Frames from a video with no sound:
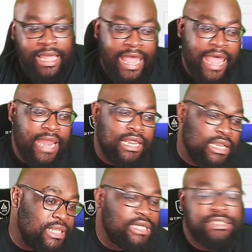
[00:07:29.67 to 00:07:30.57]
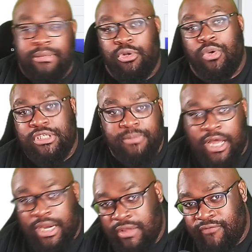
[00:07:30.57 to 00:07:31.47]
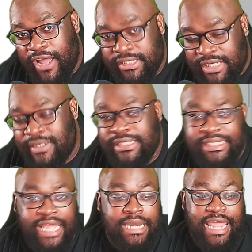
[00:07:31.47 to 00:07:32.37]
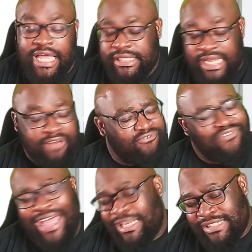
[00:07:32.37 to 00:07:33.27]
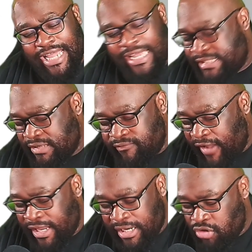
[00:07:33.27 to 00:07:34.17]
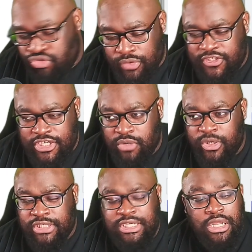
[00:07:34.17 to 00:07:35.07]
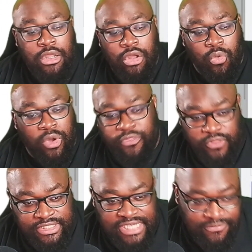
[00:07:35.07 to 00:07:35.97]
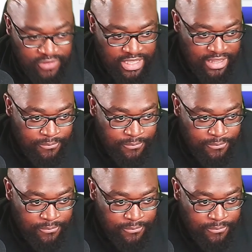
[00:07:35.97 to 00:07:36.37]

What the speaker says: And he digs up Logan's body, finds out he's dead, and has that fantastic fight and intro sequence with the TVA.